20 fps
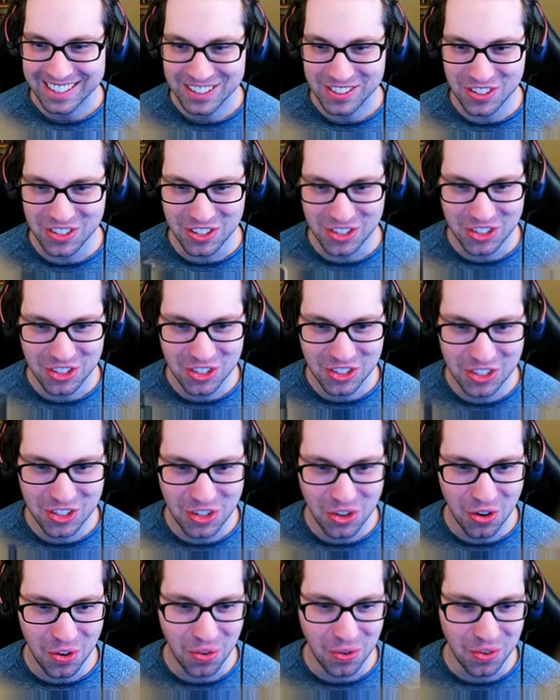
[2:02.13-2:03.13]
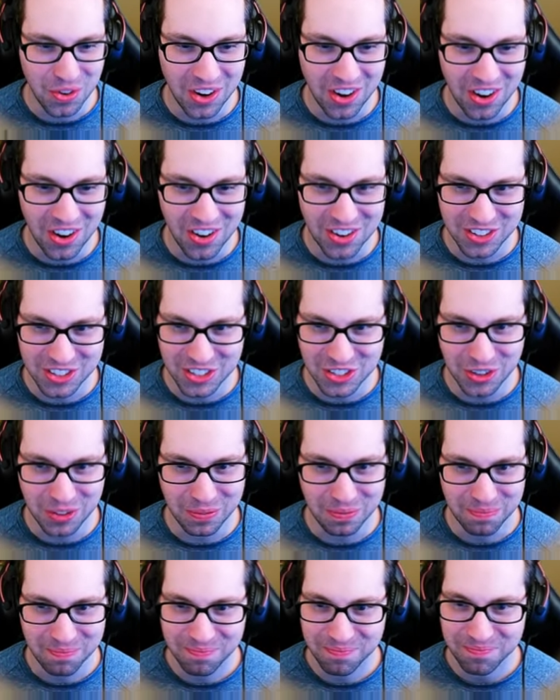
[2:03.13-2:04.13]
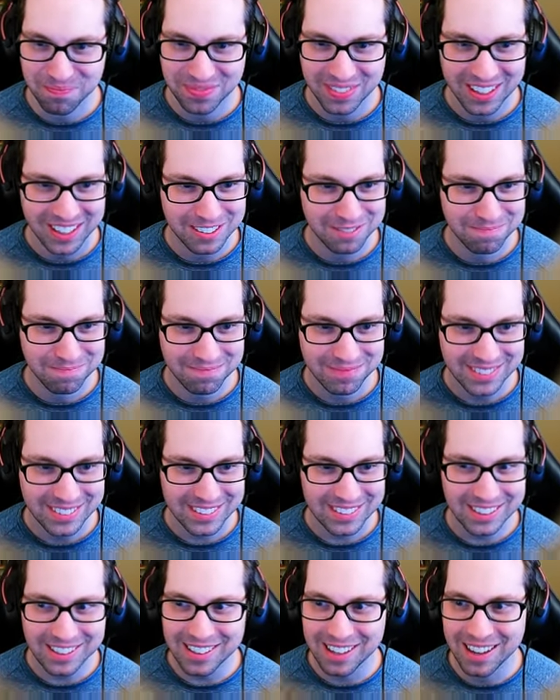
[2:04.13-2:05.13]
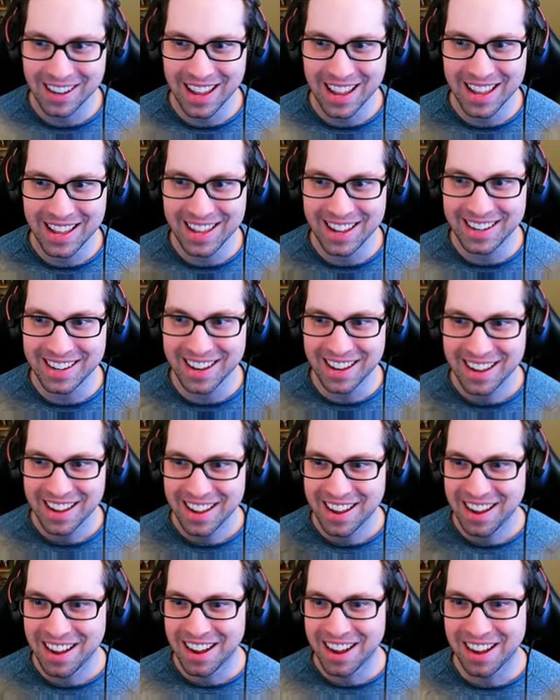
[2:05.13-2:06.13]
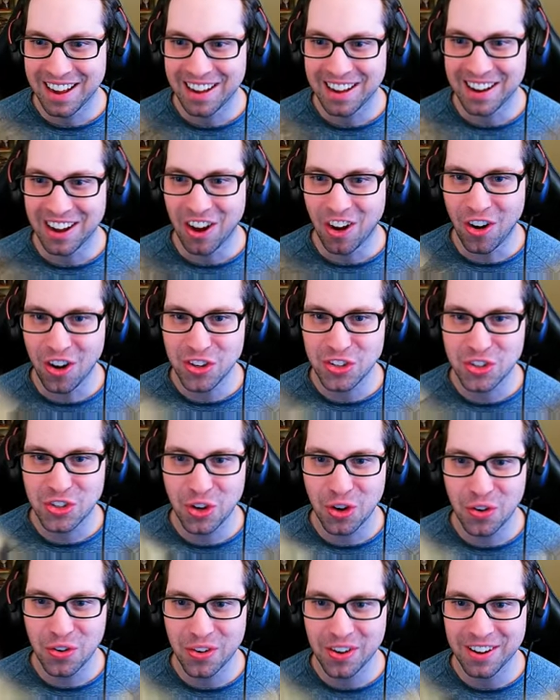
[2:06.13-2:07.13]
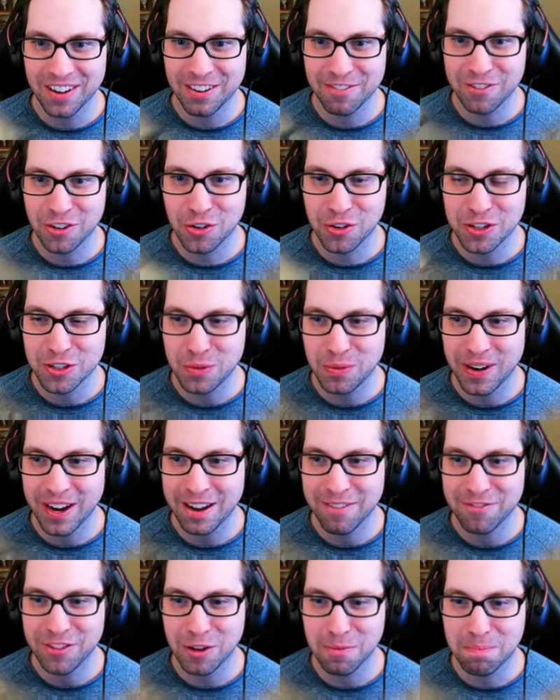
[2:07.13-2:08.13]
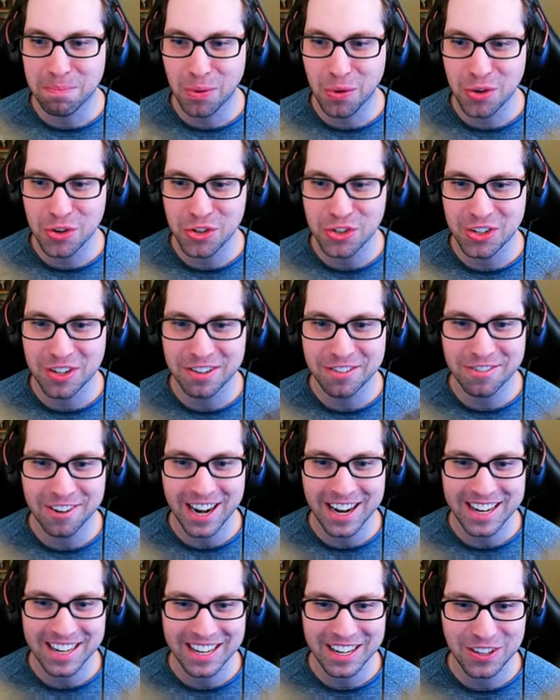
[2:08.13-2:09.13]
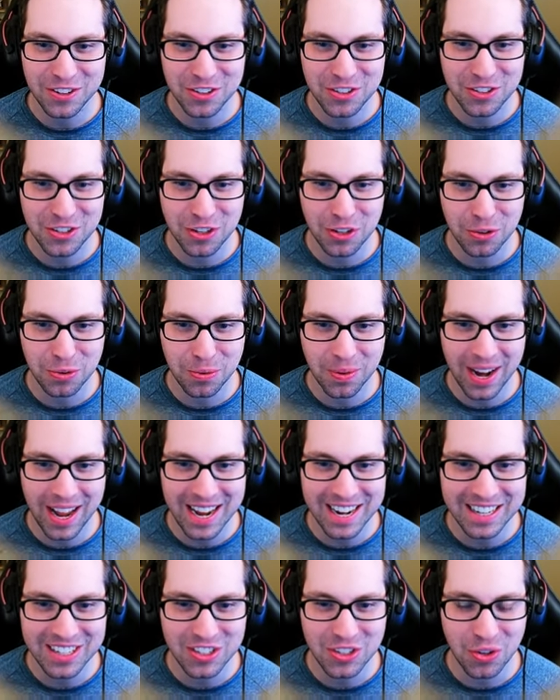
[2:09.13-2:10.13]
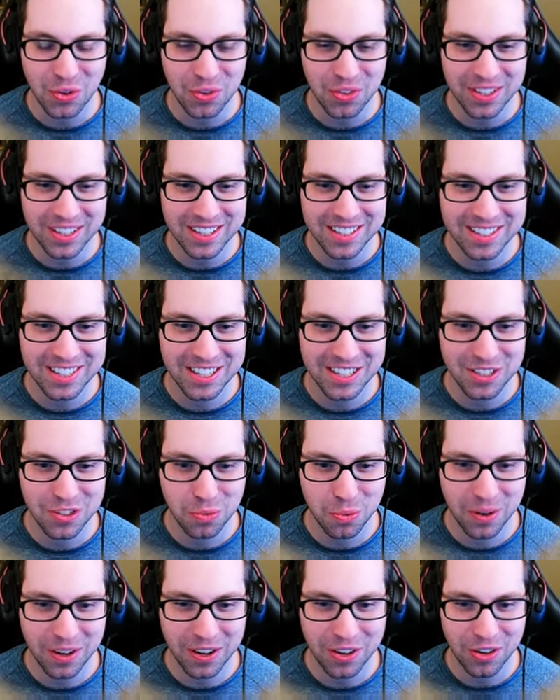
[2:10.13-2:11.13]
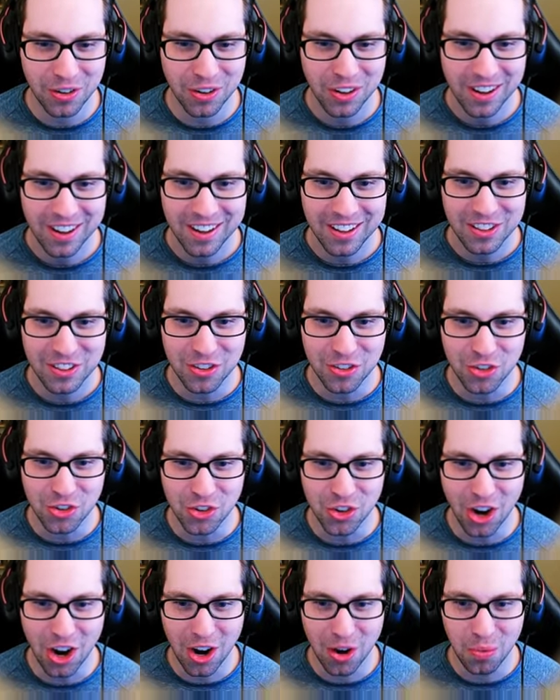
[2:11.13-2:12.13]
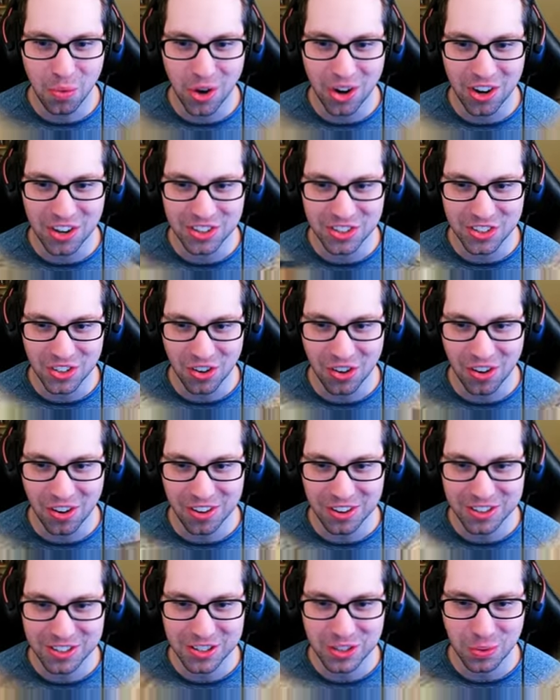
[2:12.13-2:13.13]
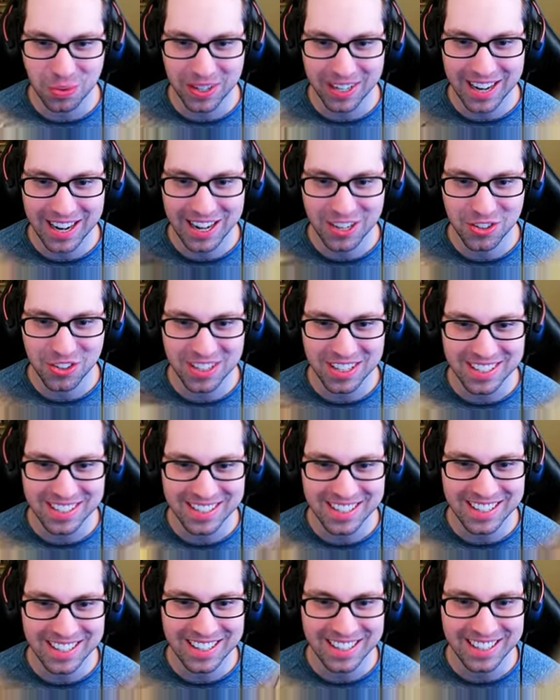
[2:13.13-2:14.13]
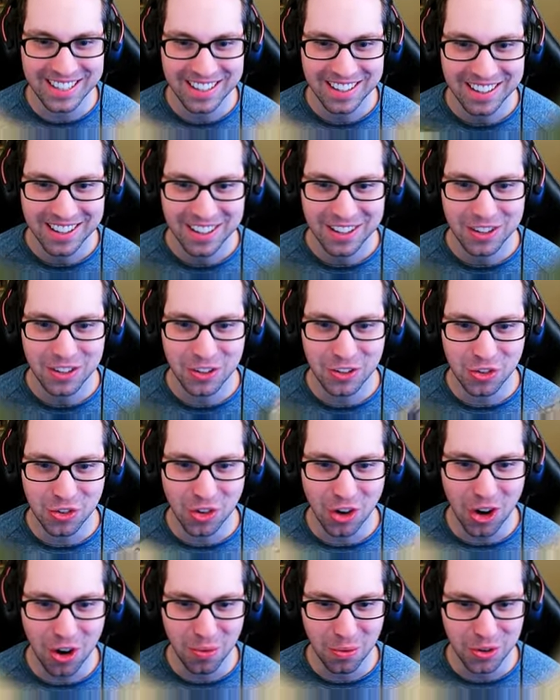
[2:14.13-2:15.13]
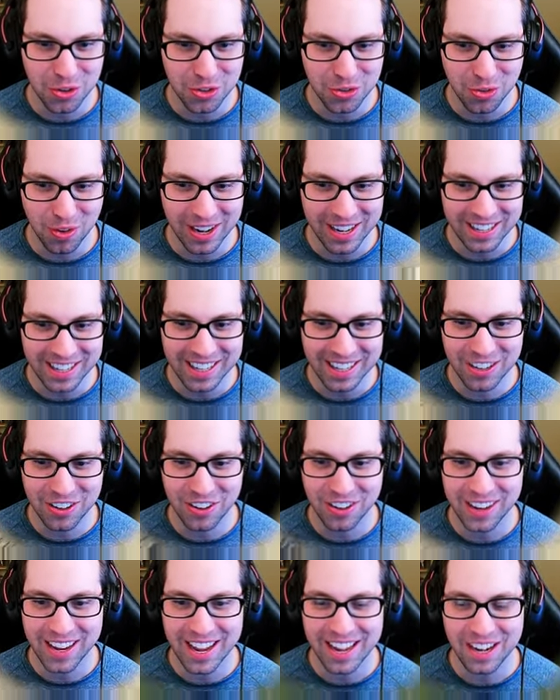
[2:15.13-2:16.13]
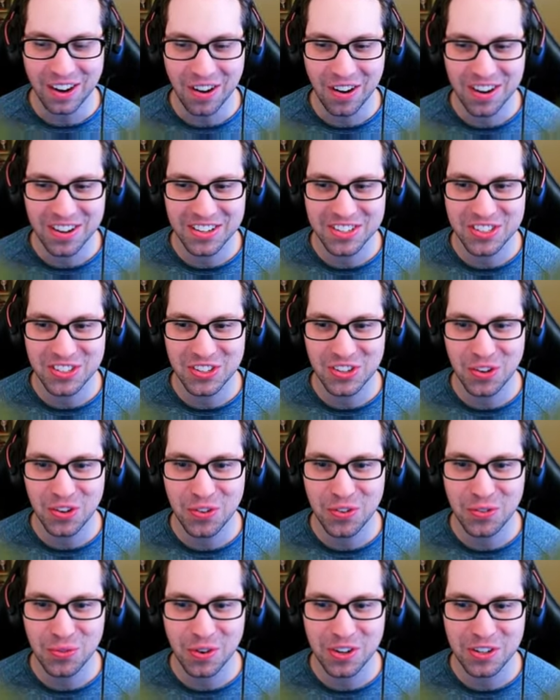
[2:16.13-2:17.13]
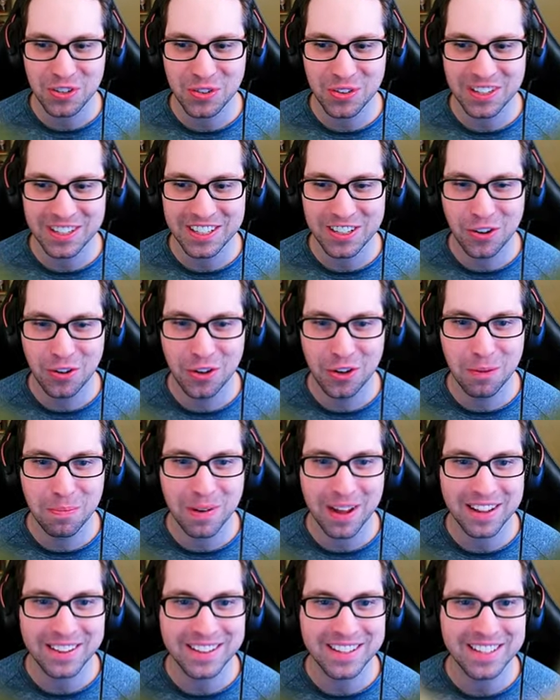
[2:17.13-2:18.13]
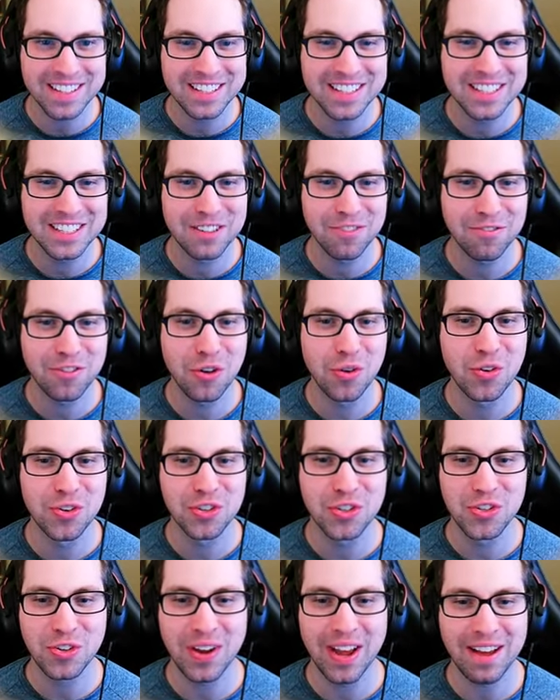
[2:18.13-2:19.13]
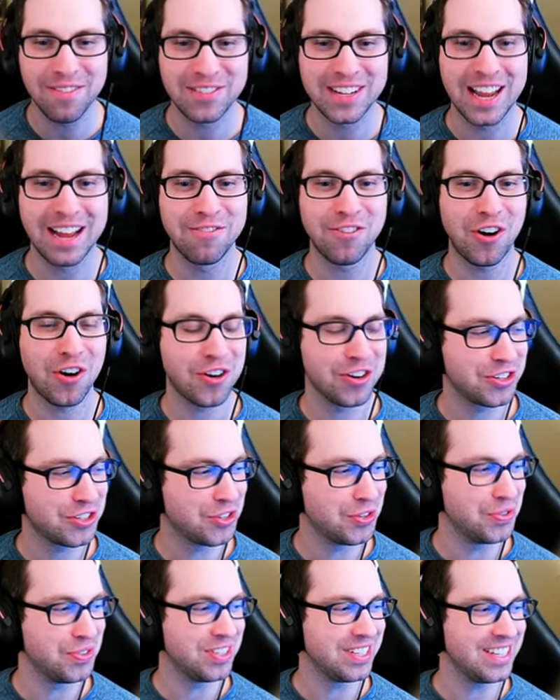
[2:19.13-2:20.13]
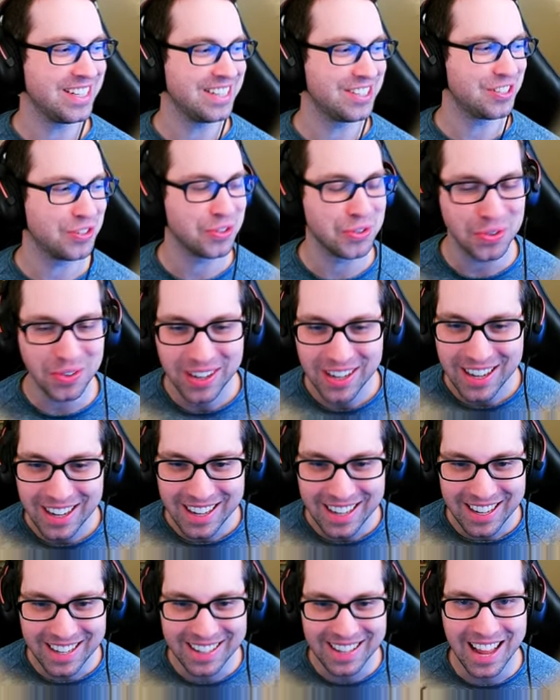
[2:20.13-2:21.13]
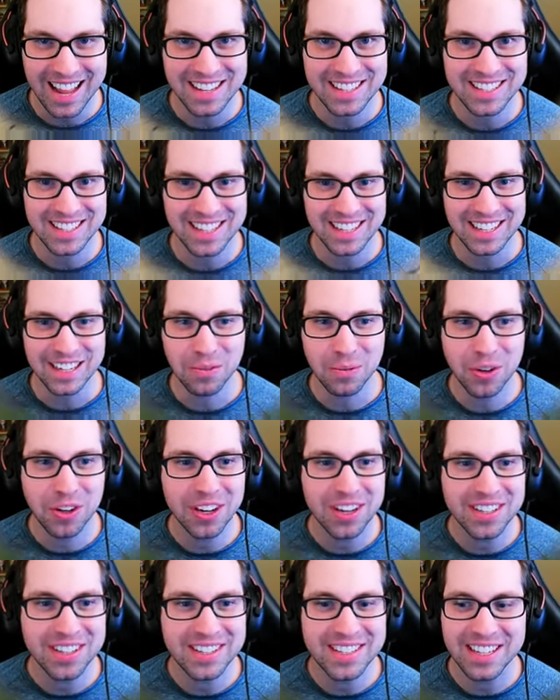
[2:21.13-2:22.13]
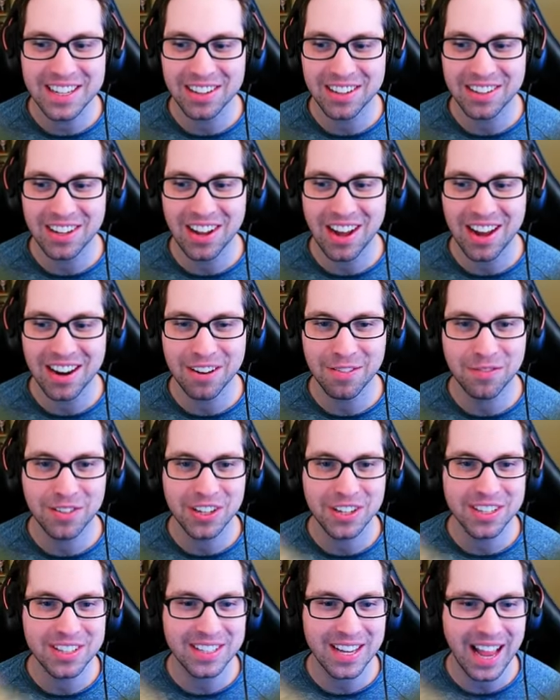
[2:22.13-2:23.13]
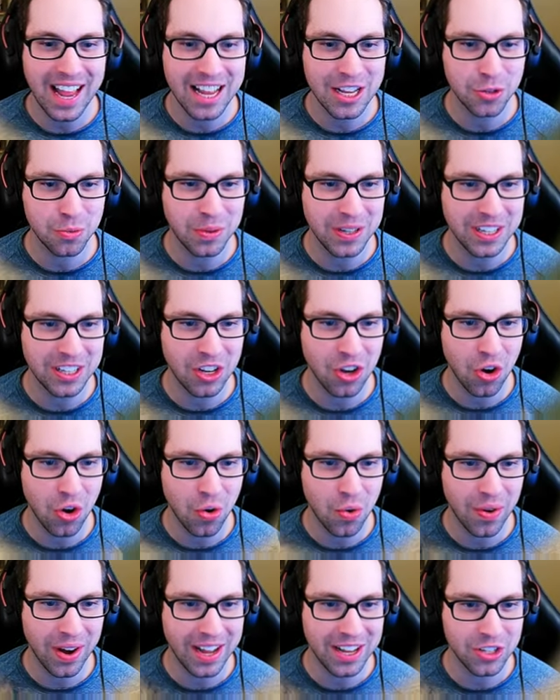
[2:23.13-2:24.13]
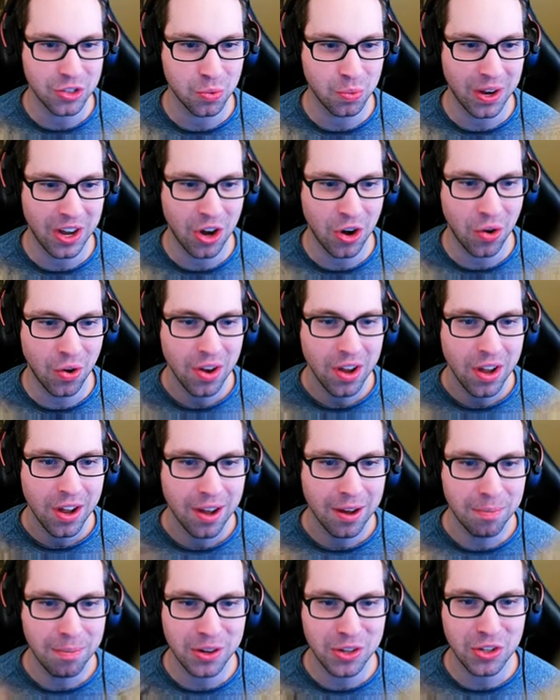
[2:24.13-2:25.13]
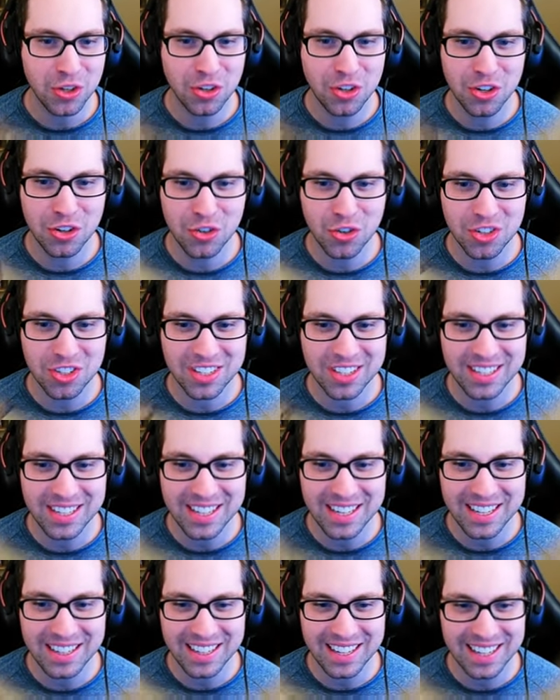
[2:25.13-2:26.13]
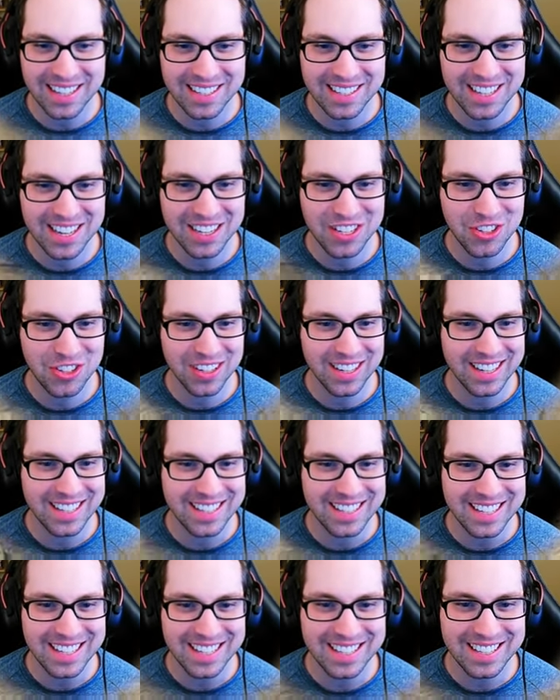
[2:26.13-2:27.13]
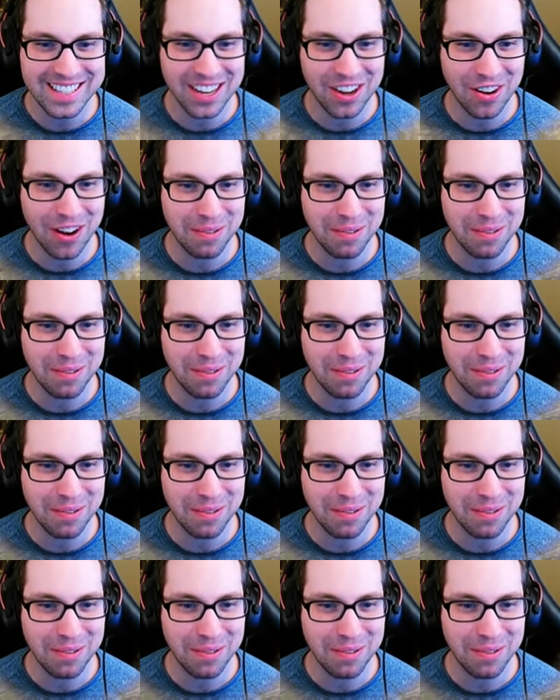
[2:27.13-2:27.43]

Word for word: Just so awesome. And also, of course, we have the portion right here to the right. So this is where the Jawas are. So we can actually see the Jawas right here. And also, what's really cool about this is, of course, you have to have R2-D2 in that scene. And we're going to see a lot of this as we go as well. But you can just see the attention to detail.